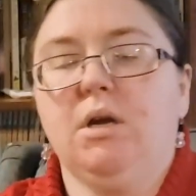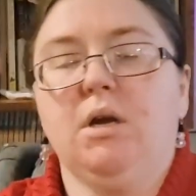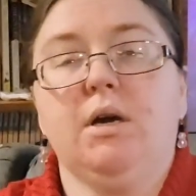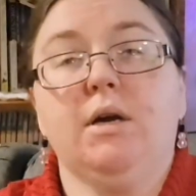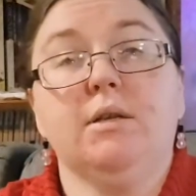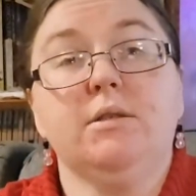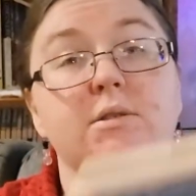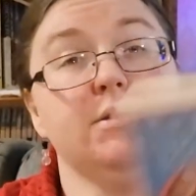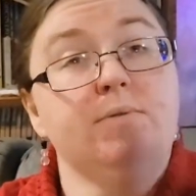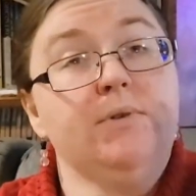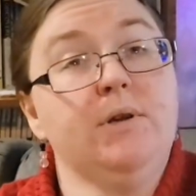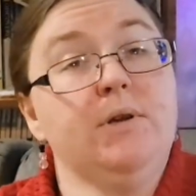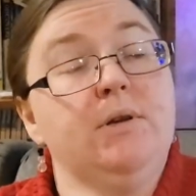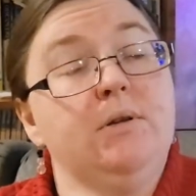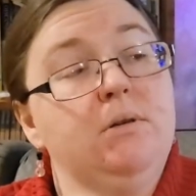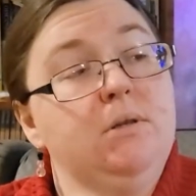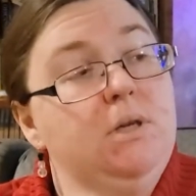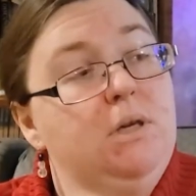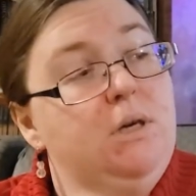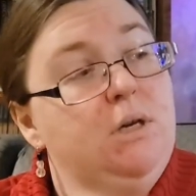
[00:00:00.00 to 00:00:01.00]
I also
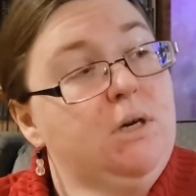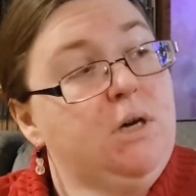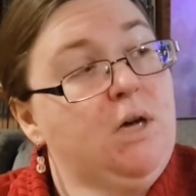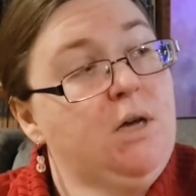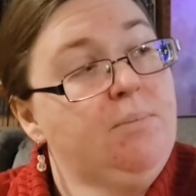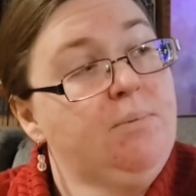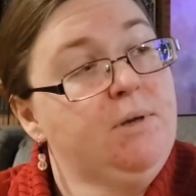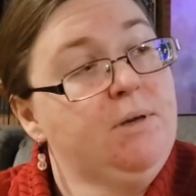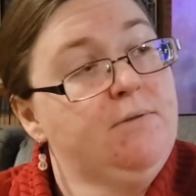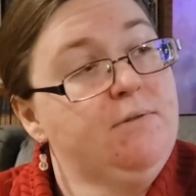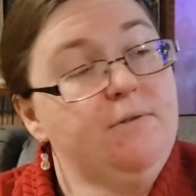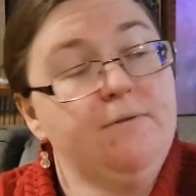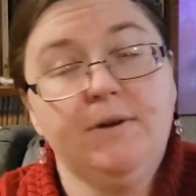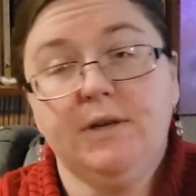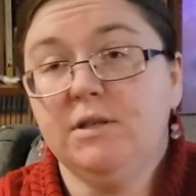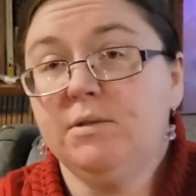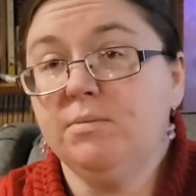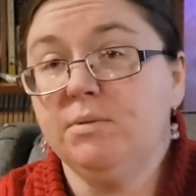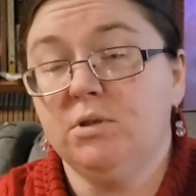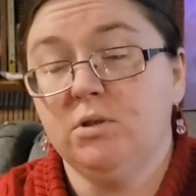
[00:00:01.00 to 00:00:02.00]
found a copy of the
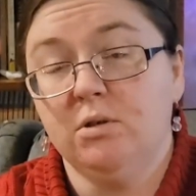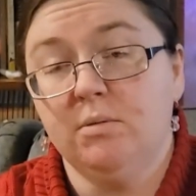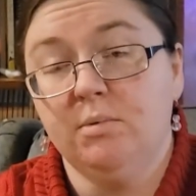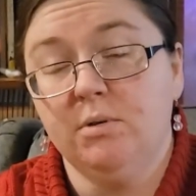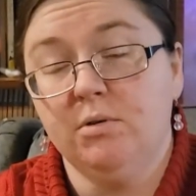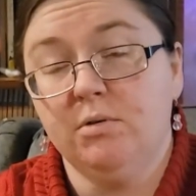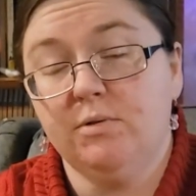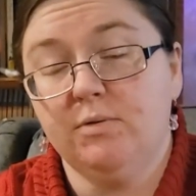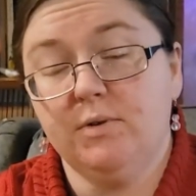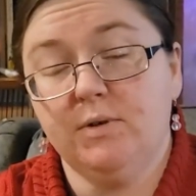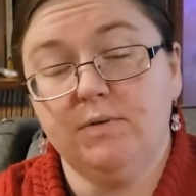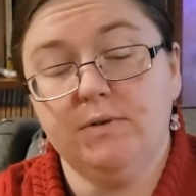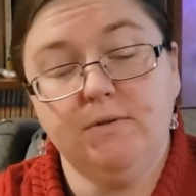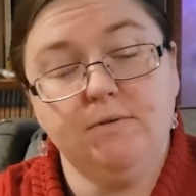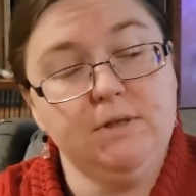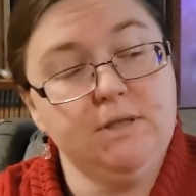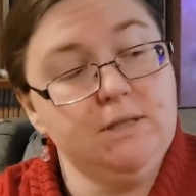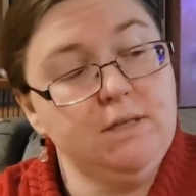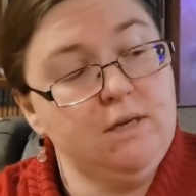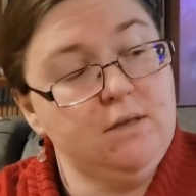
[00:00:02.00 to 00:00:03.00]
Phantom Tollbooth for
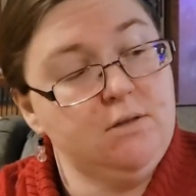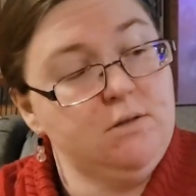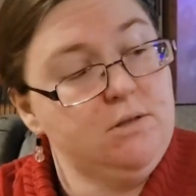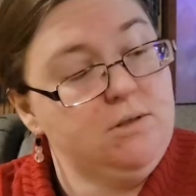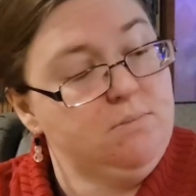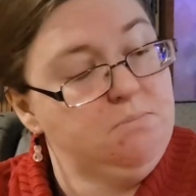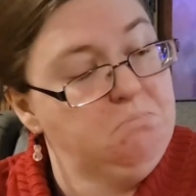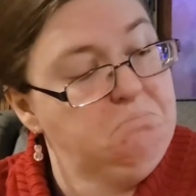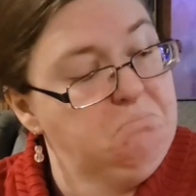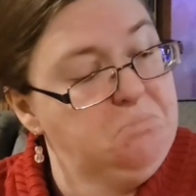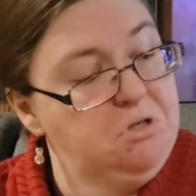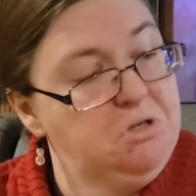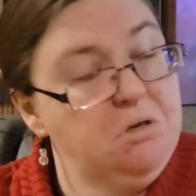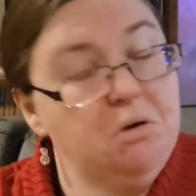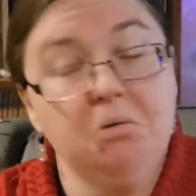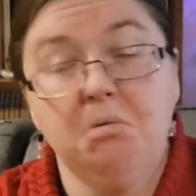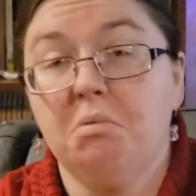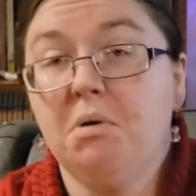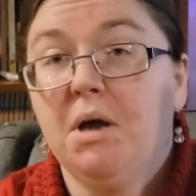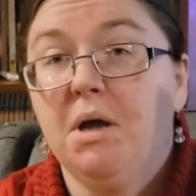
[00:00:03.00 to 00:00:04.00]
50 cents,
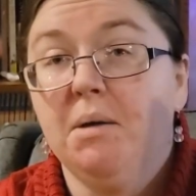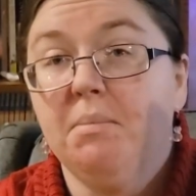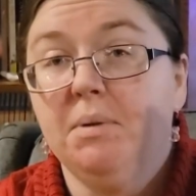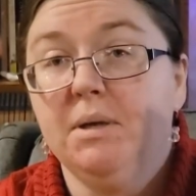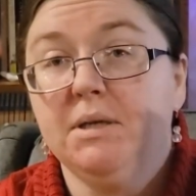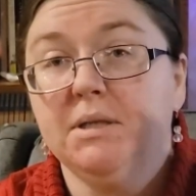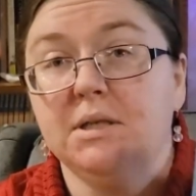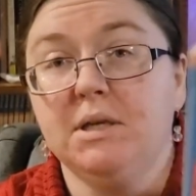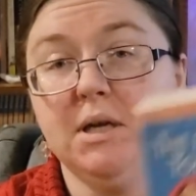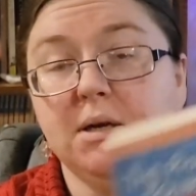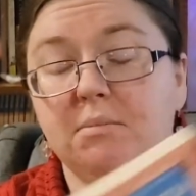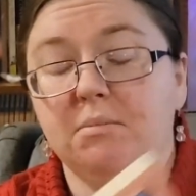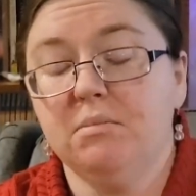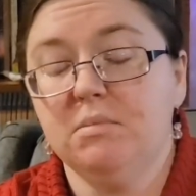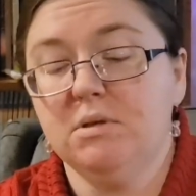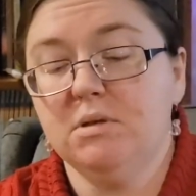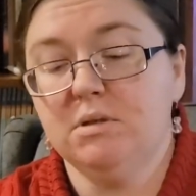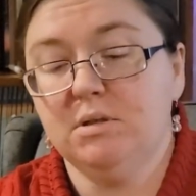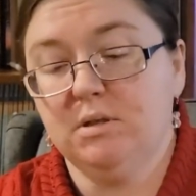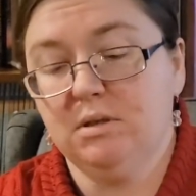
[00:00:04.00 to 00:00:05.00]
so I picked it up
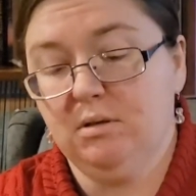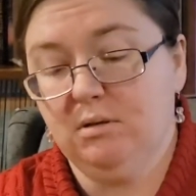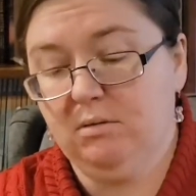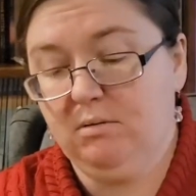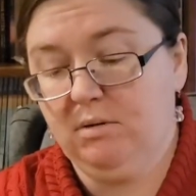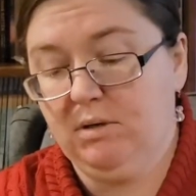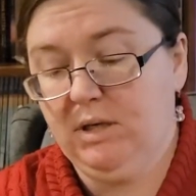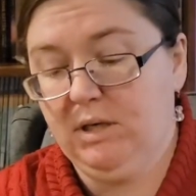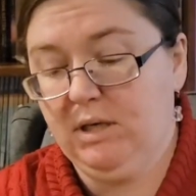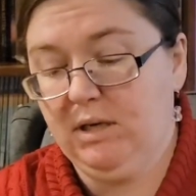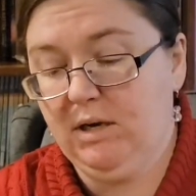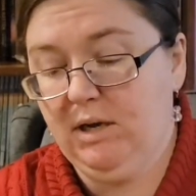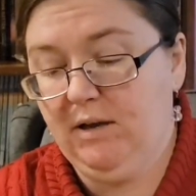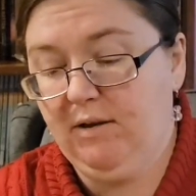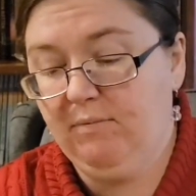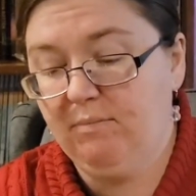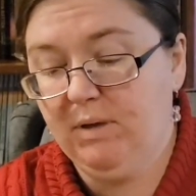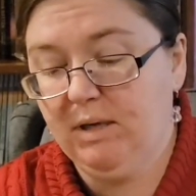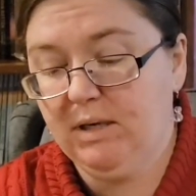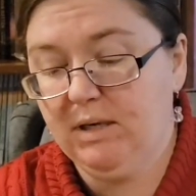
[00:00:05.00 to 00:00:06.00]
so I can
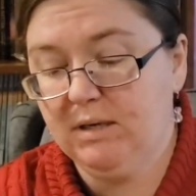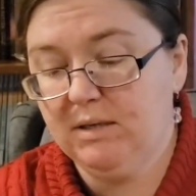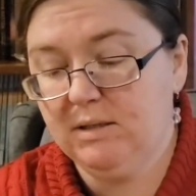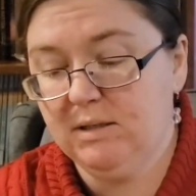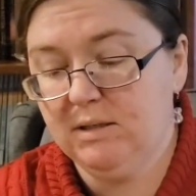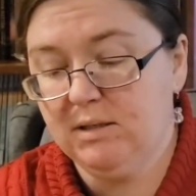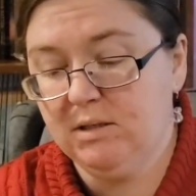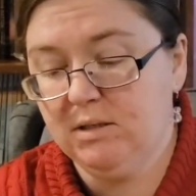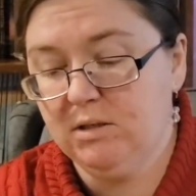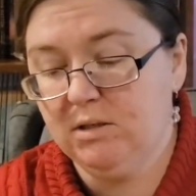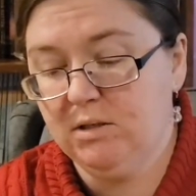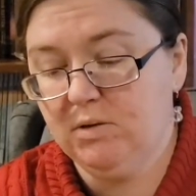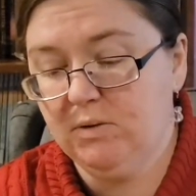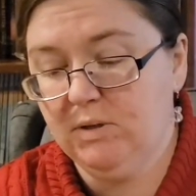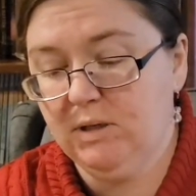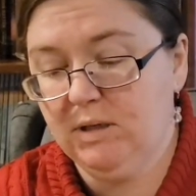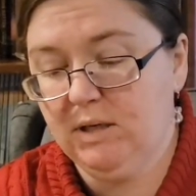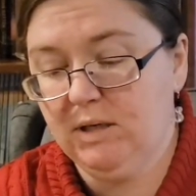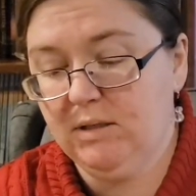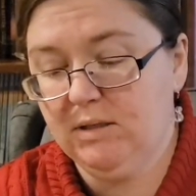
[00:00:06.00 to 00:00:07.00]
have my kids listen to
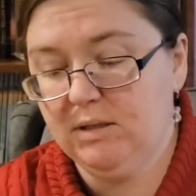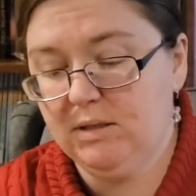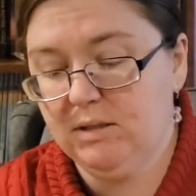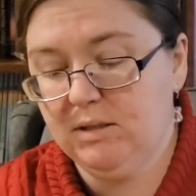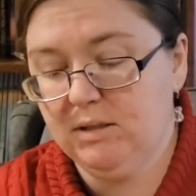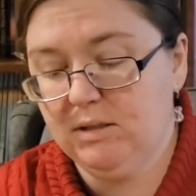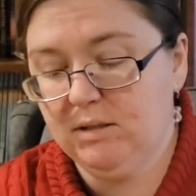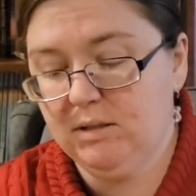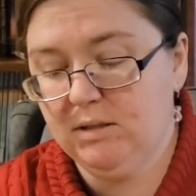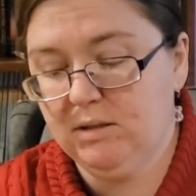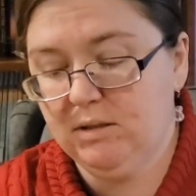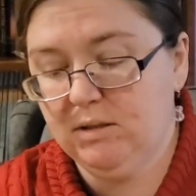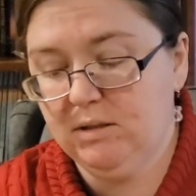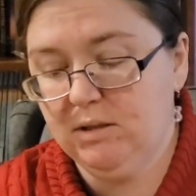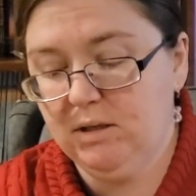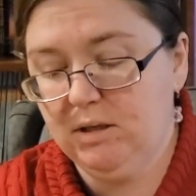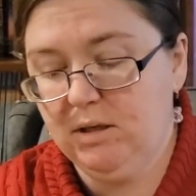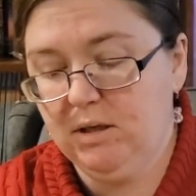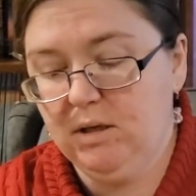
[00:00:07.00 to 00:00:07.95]
it and still